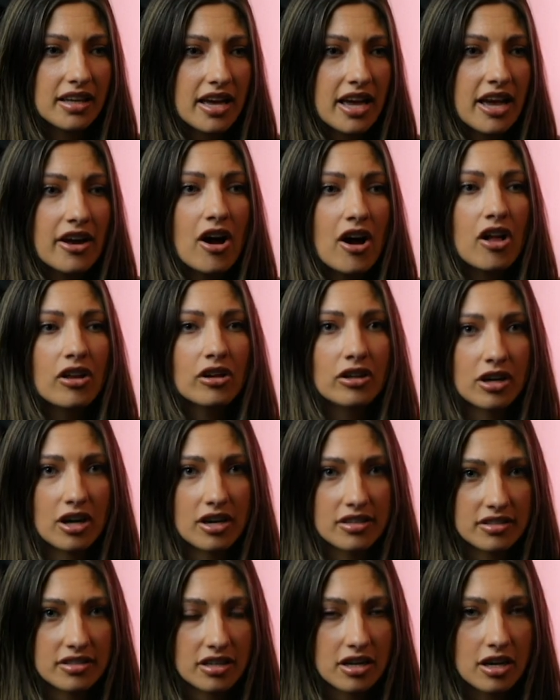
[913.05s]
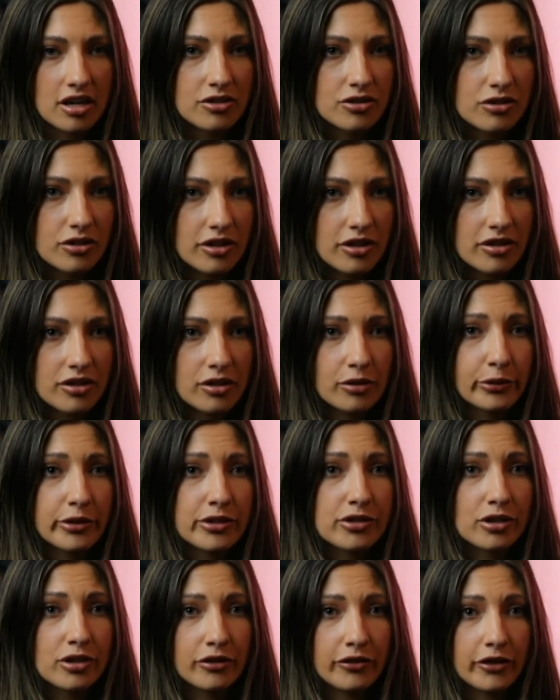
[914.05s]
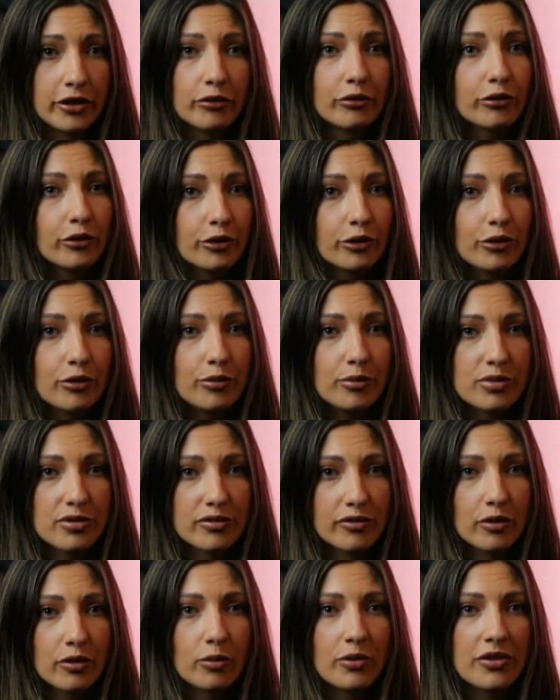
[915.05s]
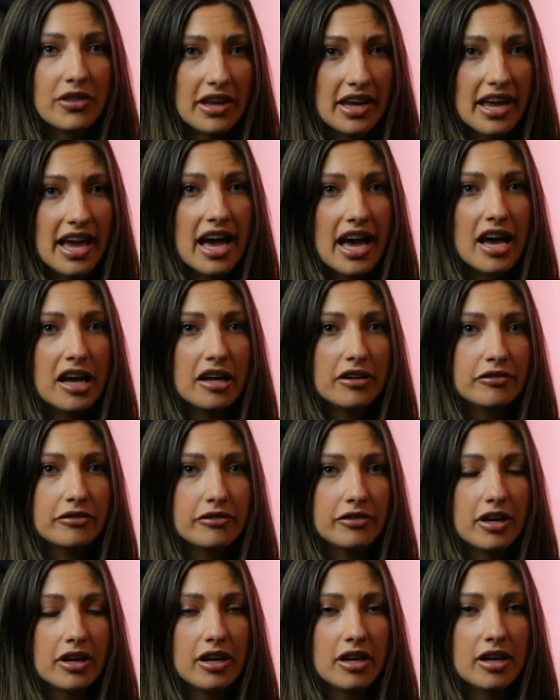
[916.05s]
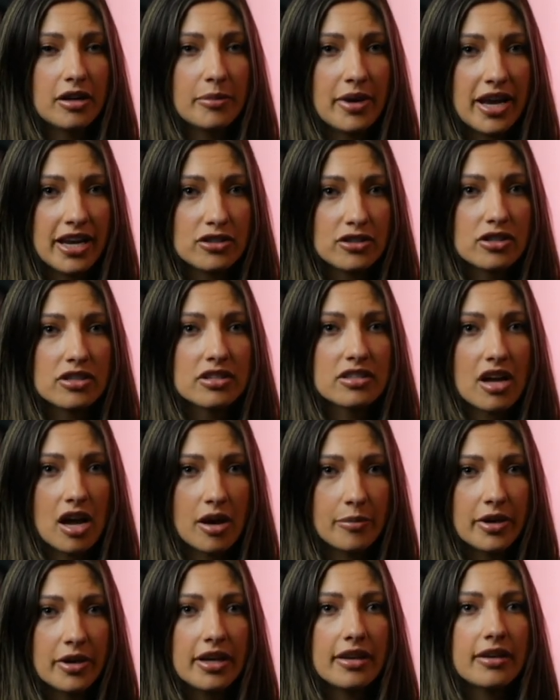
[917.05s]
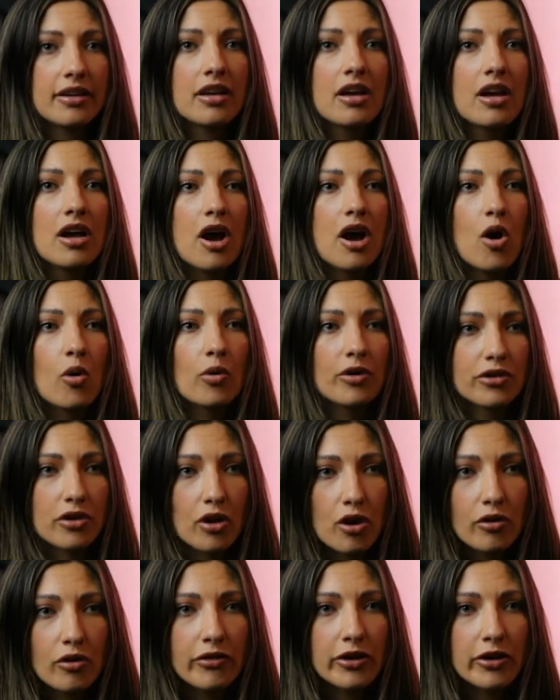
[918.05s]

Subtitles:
all across the country, they're reserving rooms for when they have patients come in with COVID